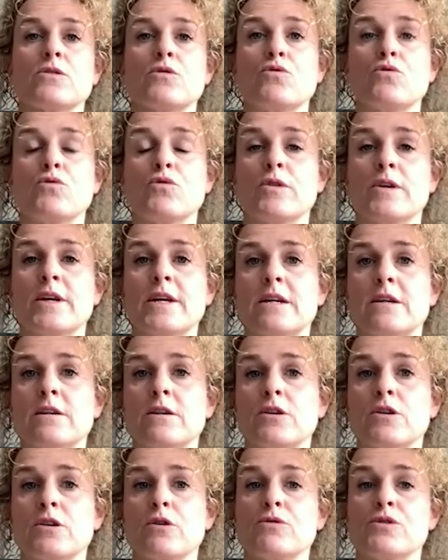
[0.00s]
or he
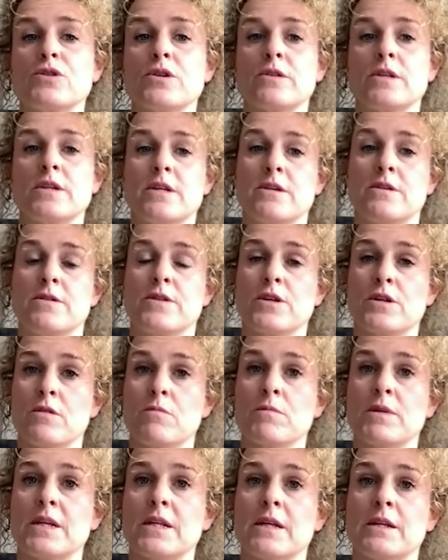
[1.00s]
can go to the
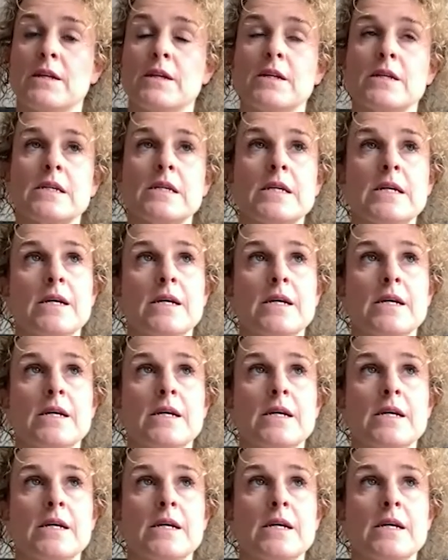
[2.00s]
GUM clinic.